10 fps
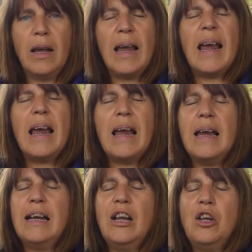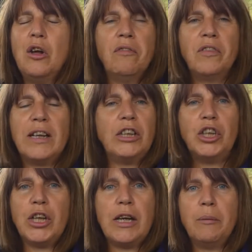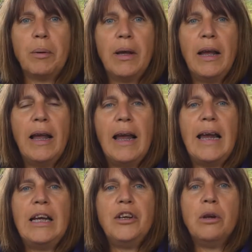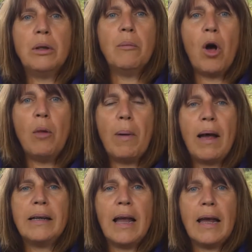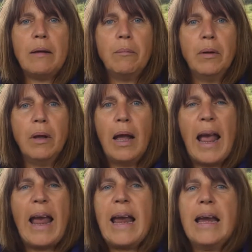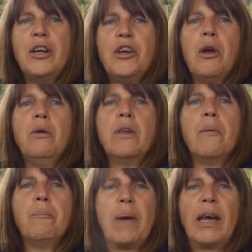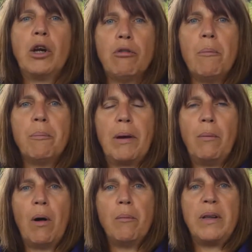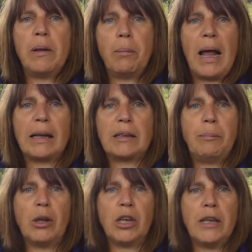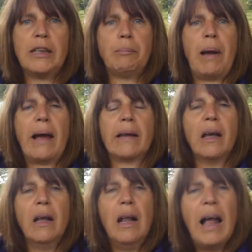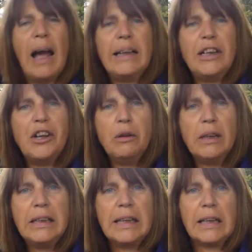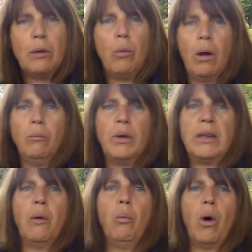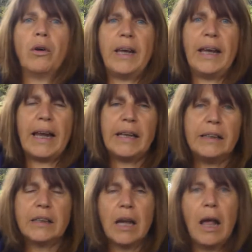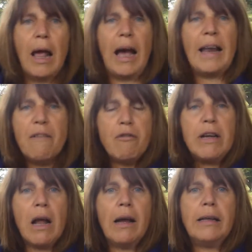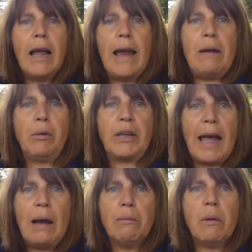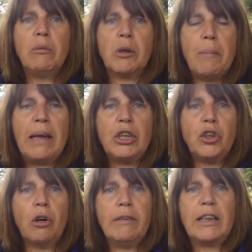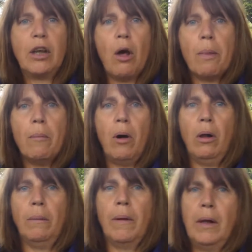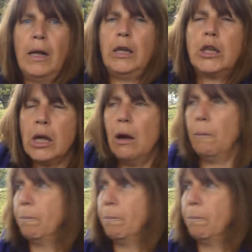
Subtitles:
He loved his sheep. He knew them all by name. He knew the big grumpy one with the black spot on its back, and he knew the little one with the wonky ears, and every night he would count them to make sure he'd got them all. So,